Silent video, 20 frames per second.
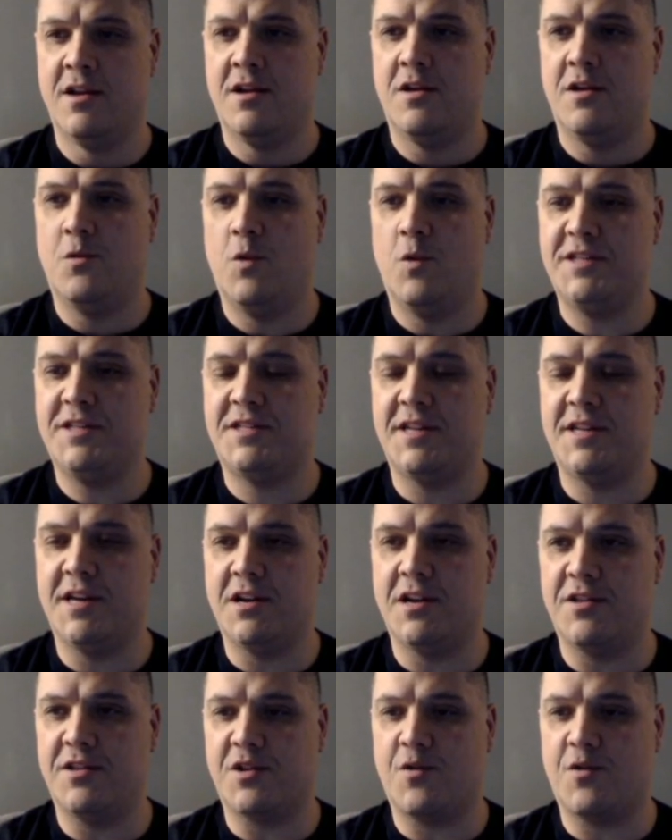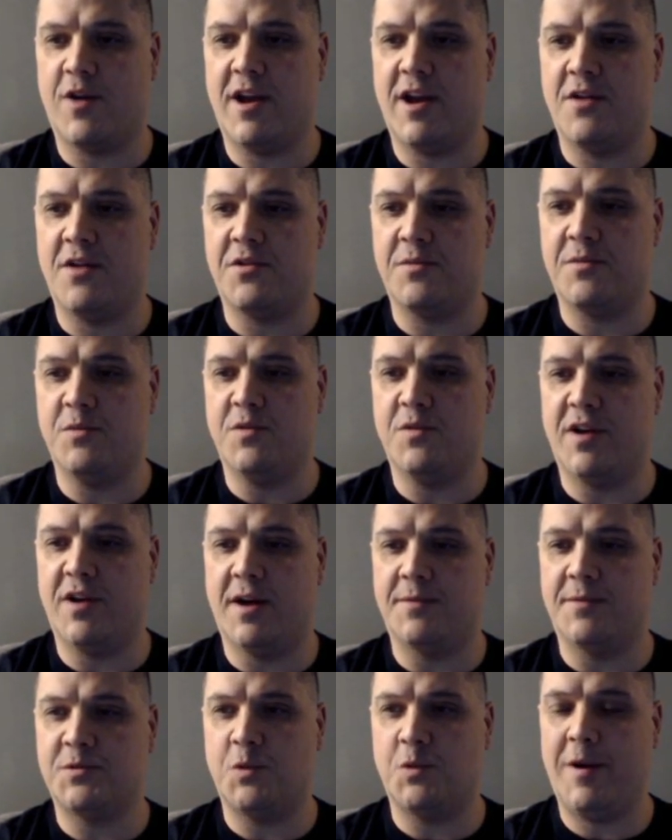wasting it on the Greyhound to move it
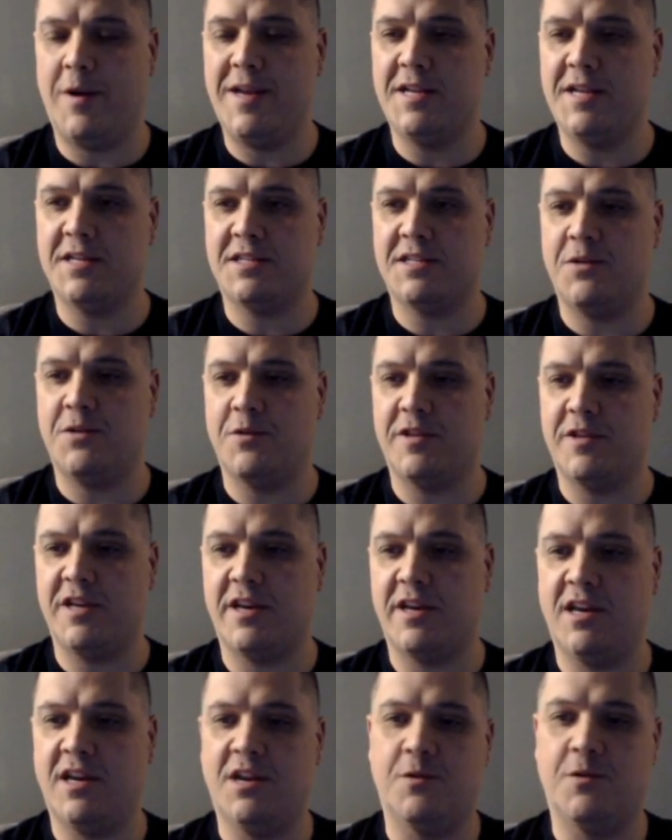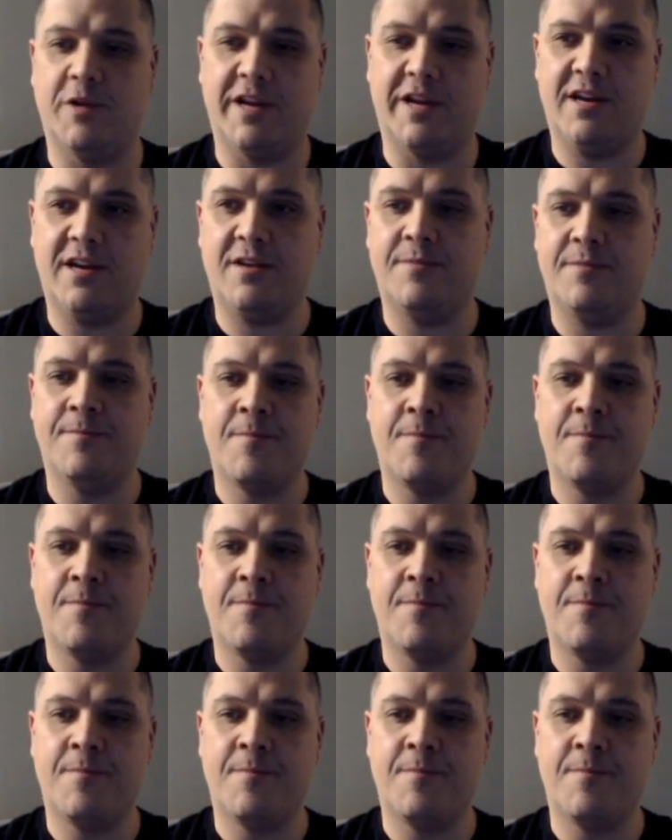up. So we waited to see what the Akita would hit.